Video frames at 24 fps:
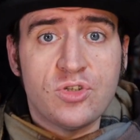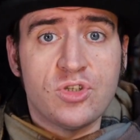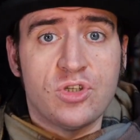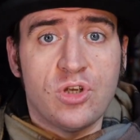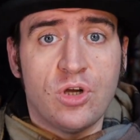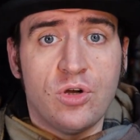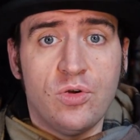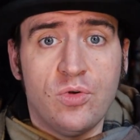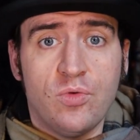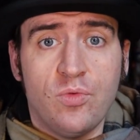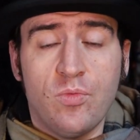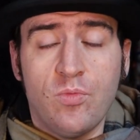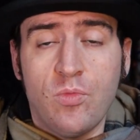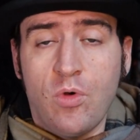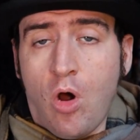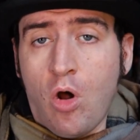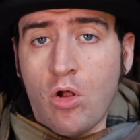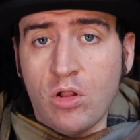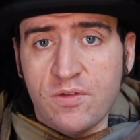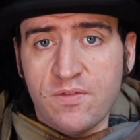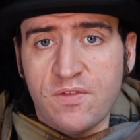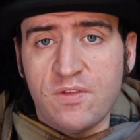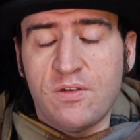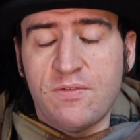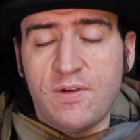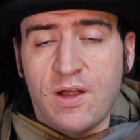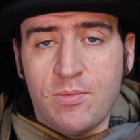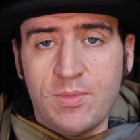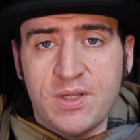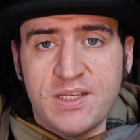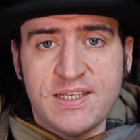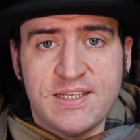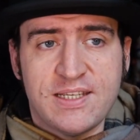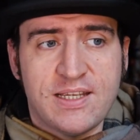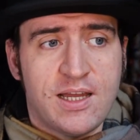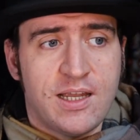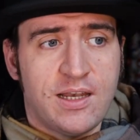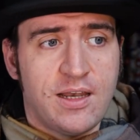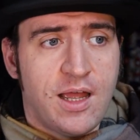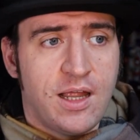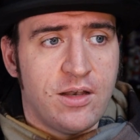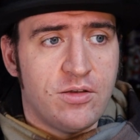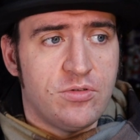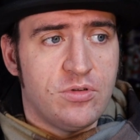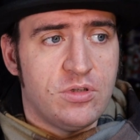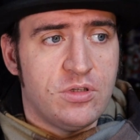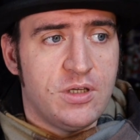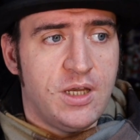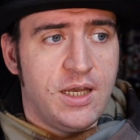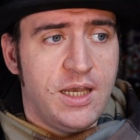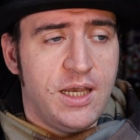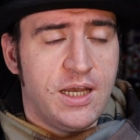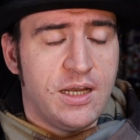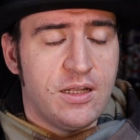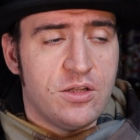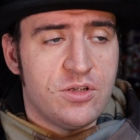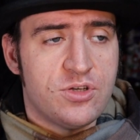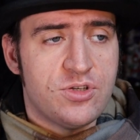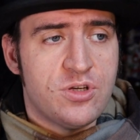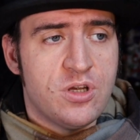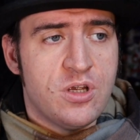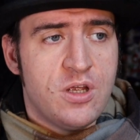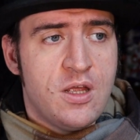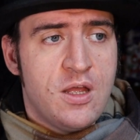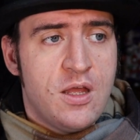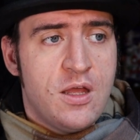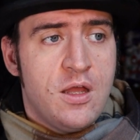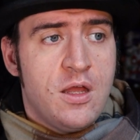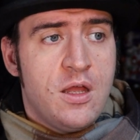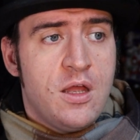so all of the development is handled in English.